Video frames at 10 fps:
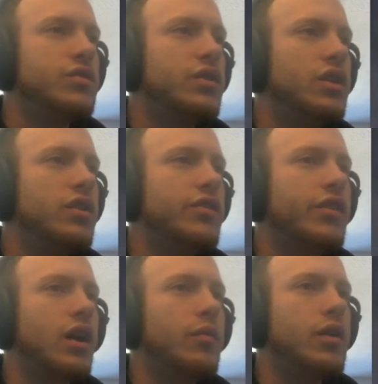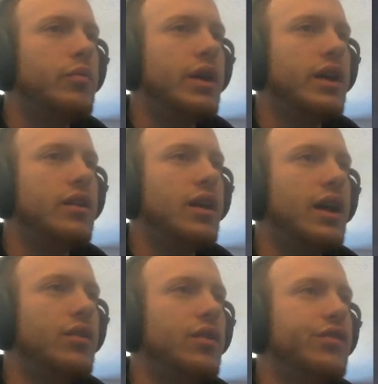here it's like I'm gonna bet,
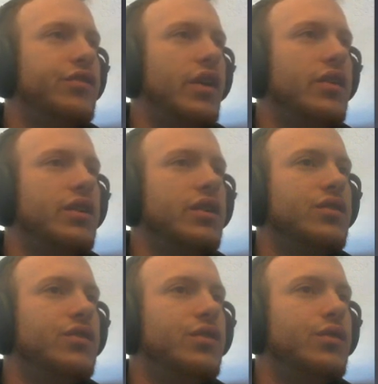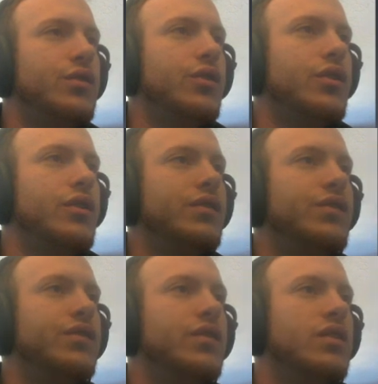I don't know, slightly under
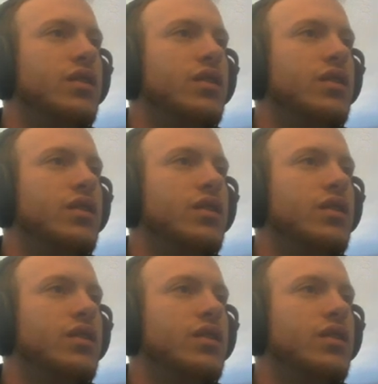2/3.